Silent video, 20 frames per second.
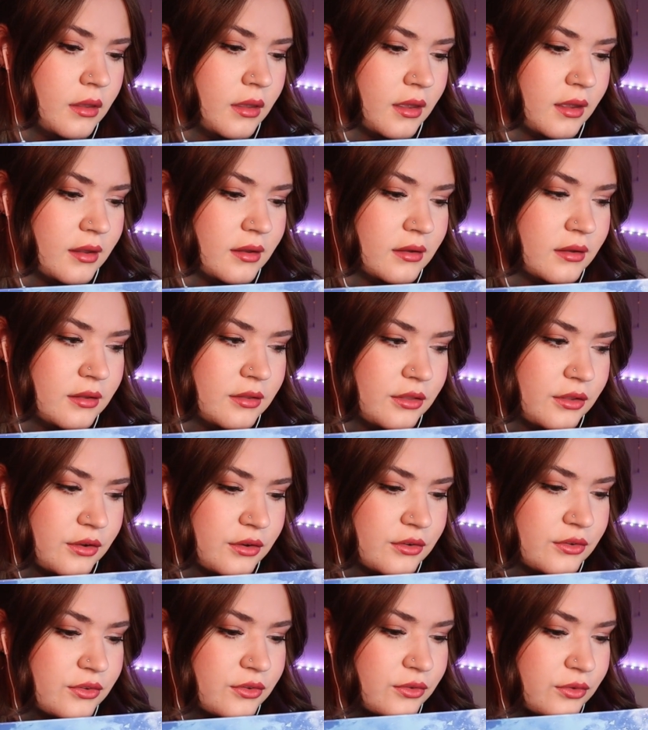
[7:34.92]
And
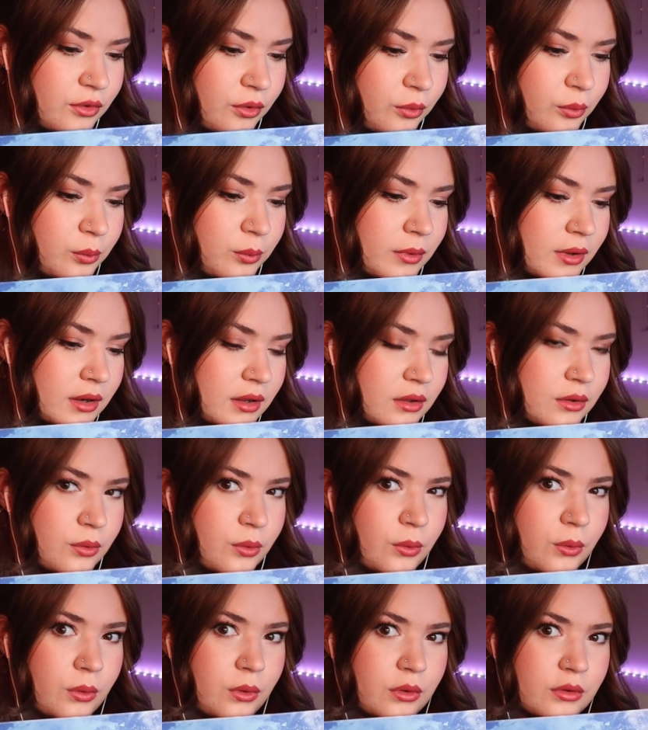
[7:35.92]
there's so many
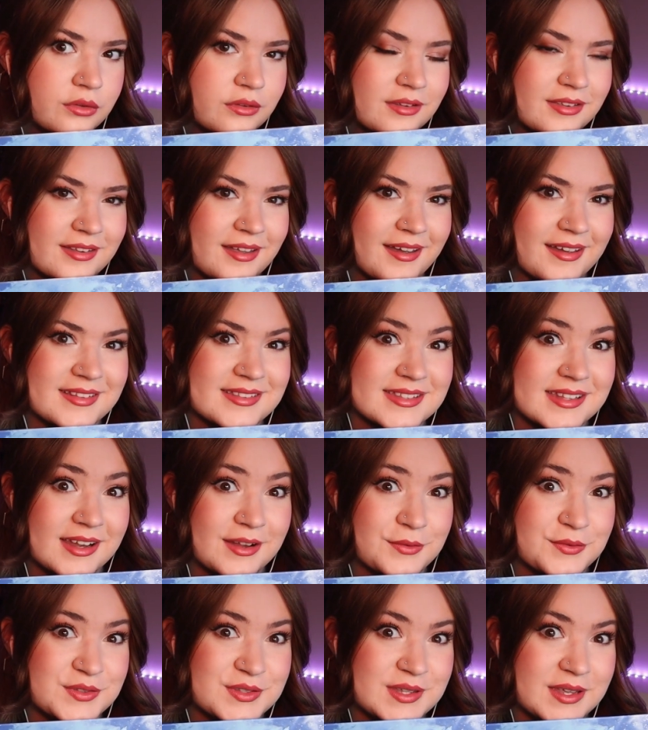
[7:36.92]
cool designs that
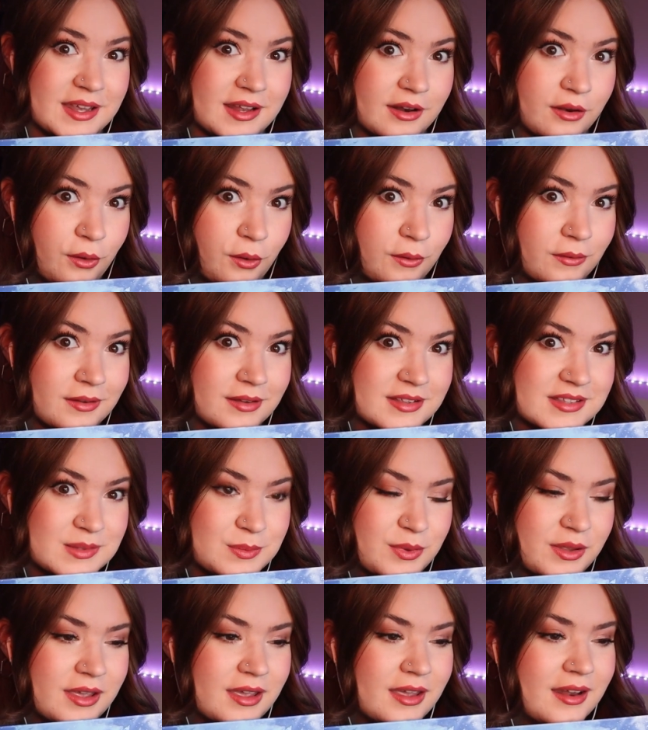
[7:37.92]
I've seen on this
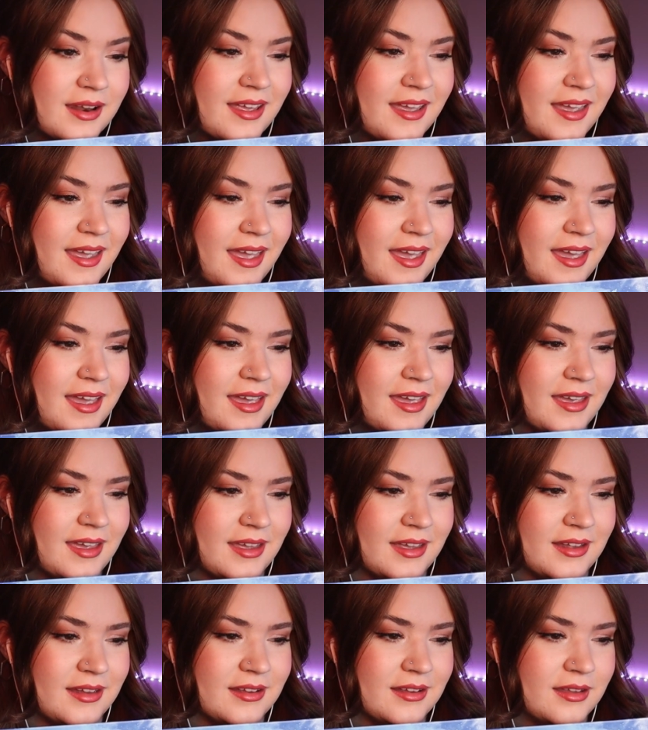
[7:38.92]
plate,
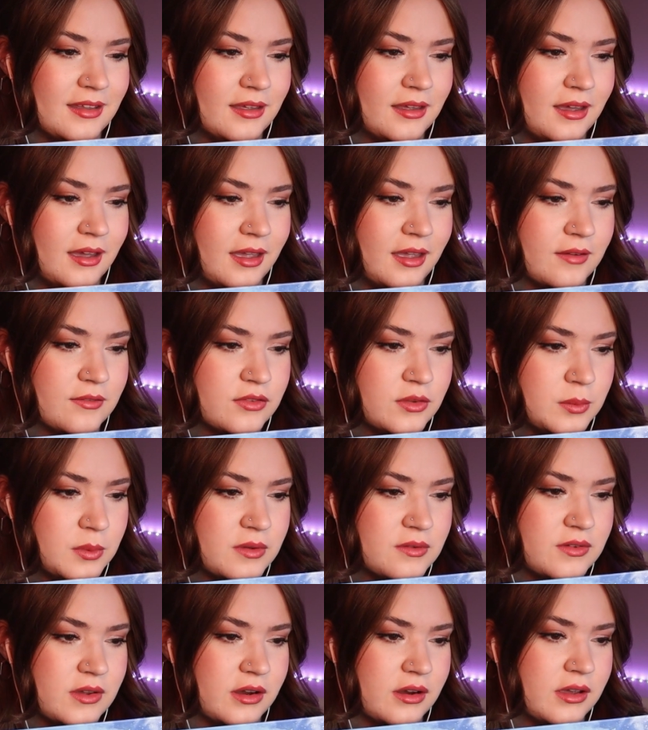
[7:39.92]
and I have to
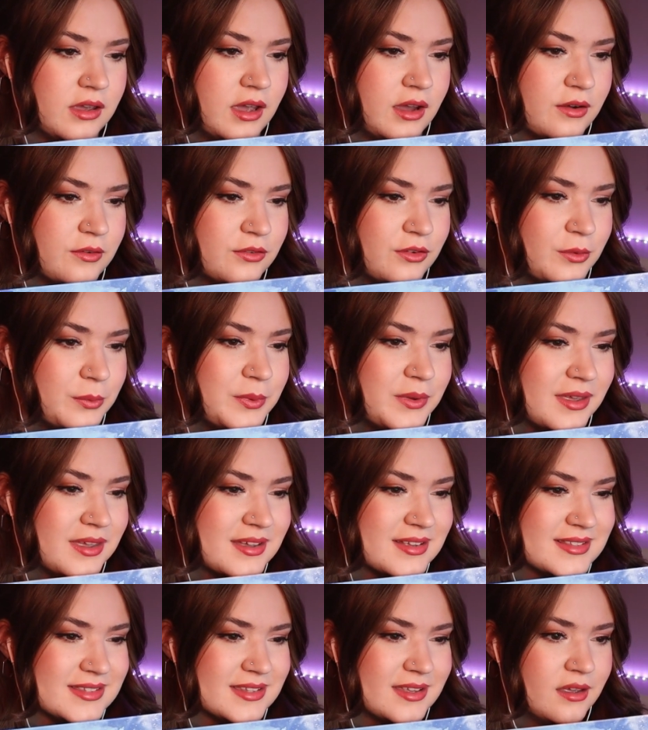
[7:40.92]
be very careful
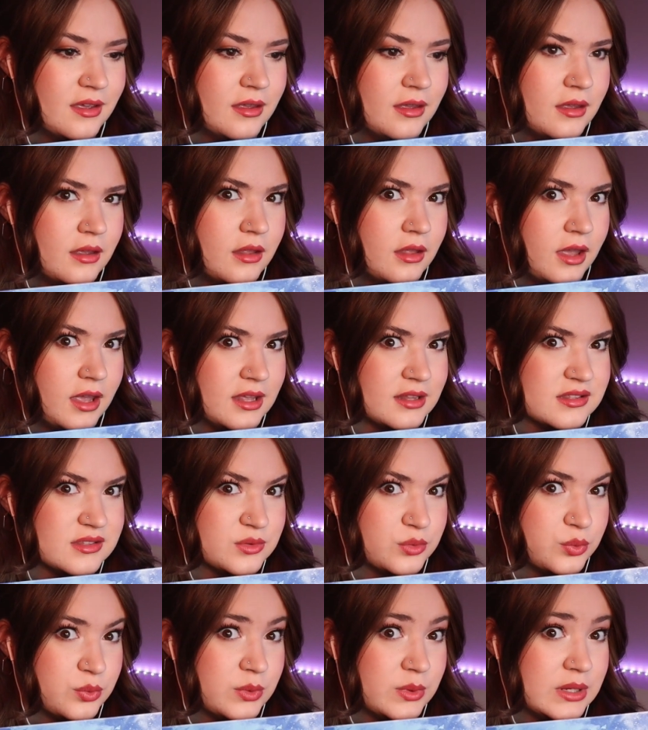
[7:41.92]
because
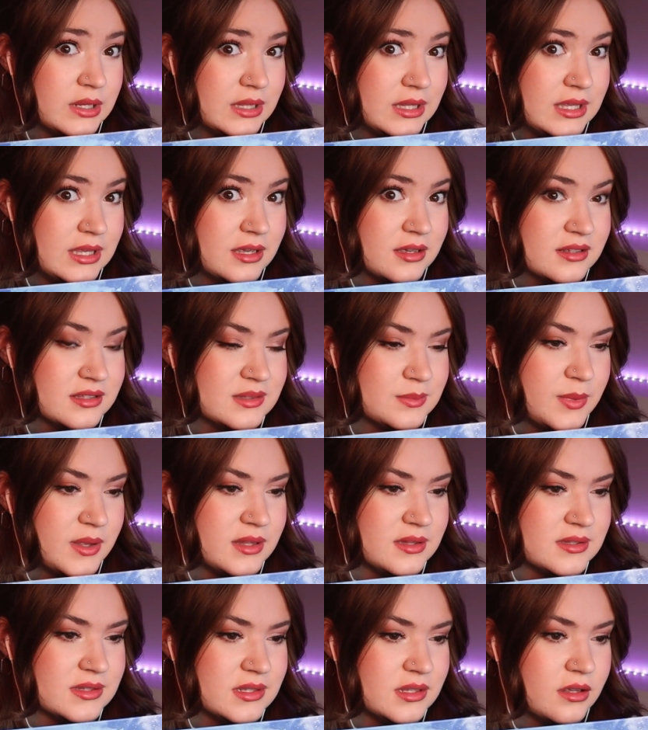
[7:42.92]
it's really
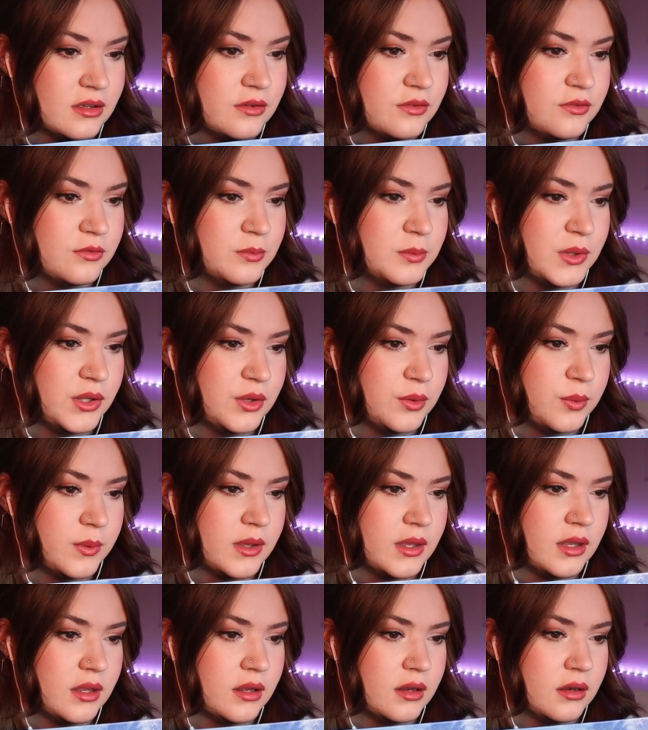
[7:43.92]
expensive
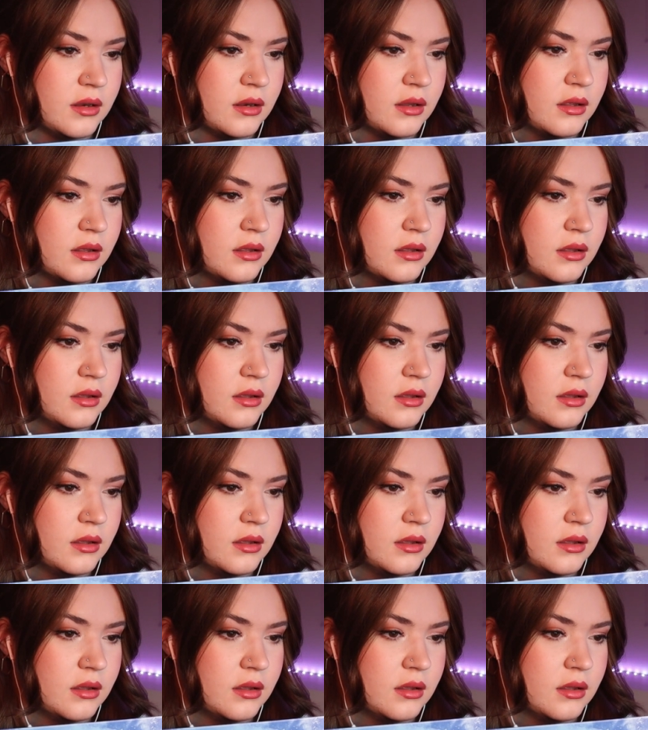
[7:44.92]
between